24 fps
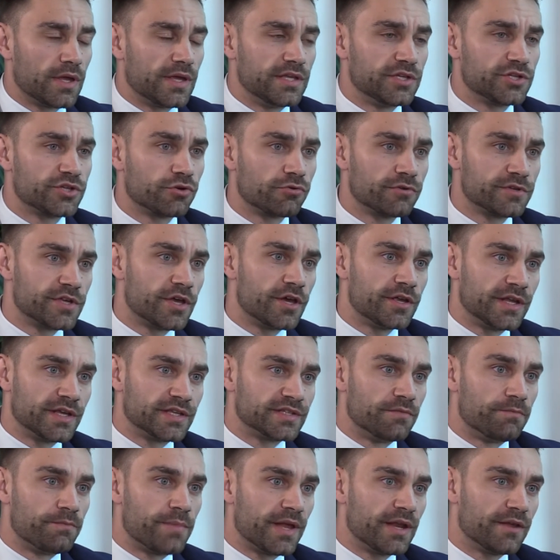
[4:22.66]
insurers'
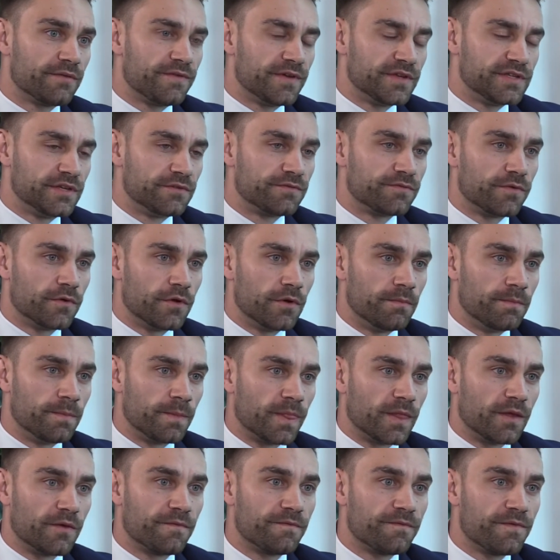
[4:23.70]
earnings have benefited
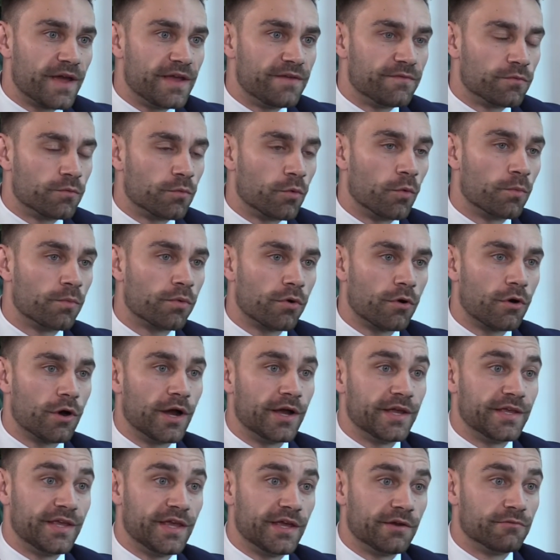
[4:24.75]
from a favourable
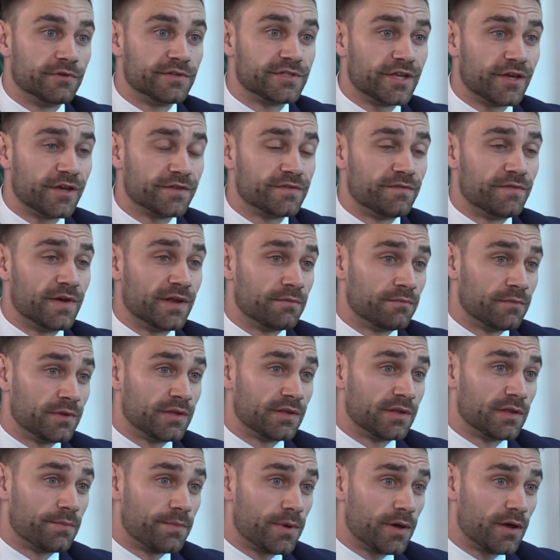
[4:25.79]
prior year reserve
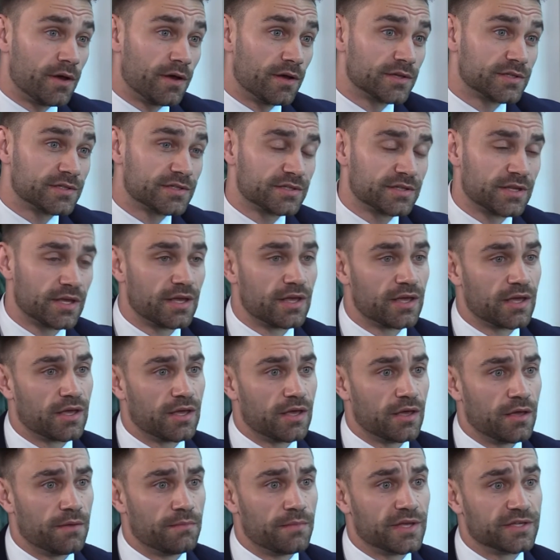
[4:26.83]
development in the past,
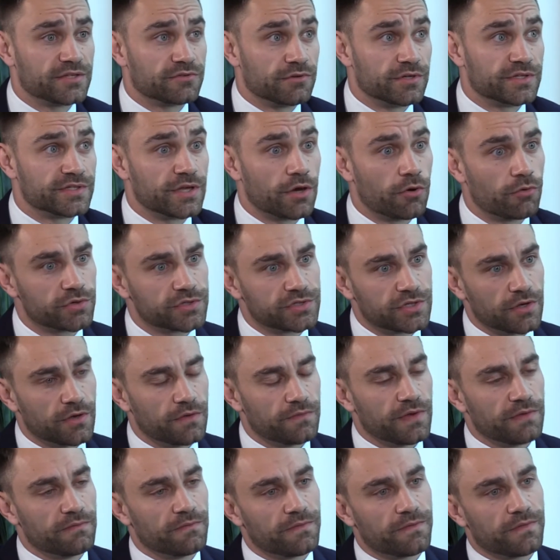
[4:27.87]
as a result
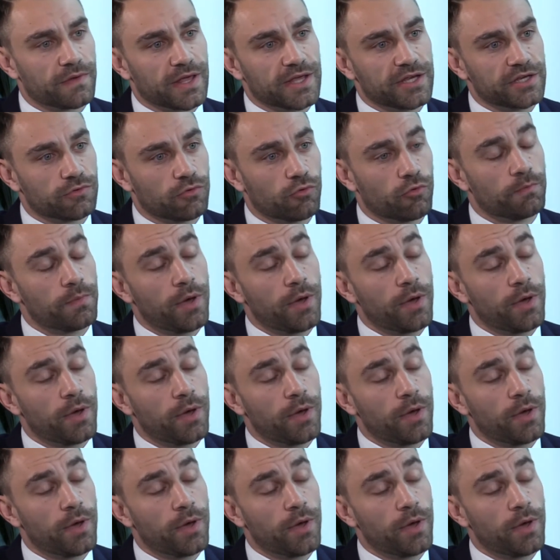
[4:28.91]
of inflation